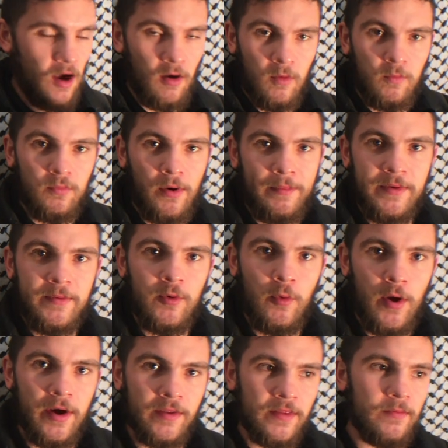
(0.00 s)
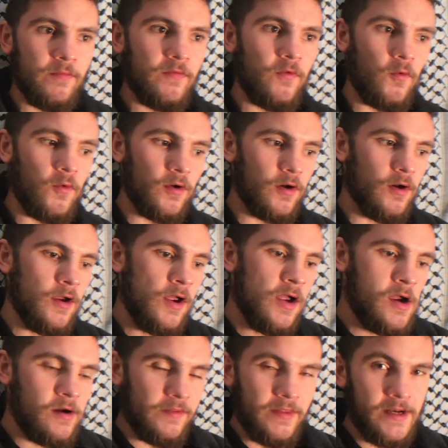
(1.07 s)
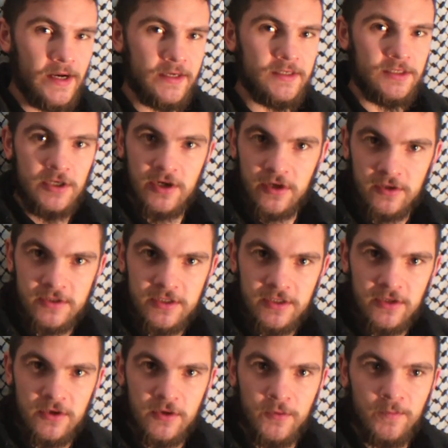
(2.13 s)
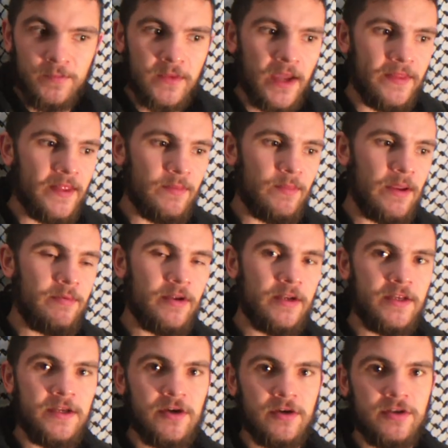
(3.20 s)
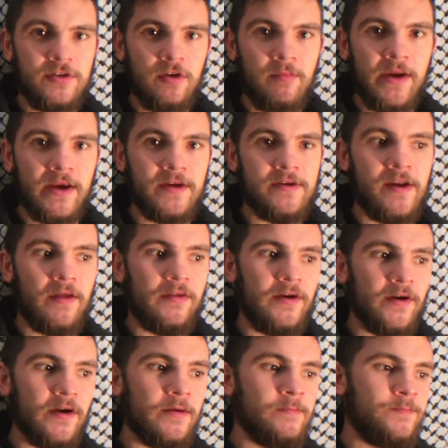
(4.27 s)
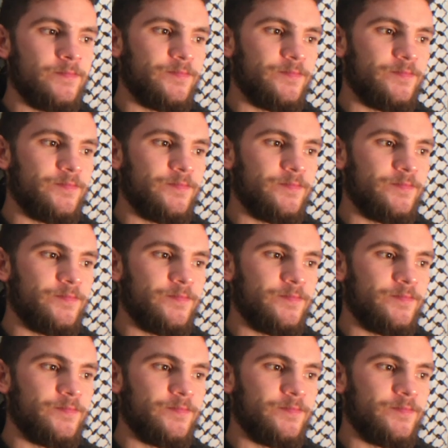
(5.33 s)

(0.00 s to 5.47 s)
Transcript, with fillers: I'll probably be wearing them for the next year or two, and then maybe in a year or two I'll make another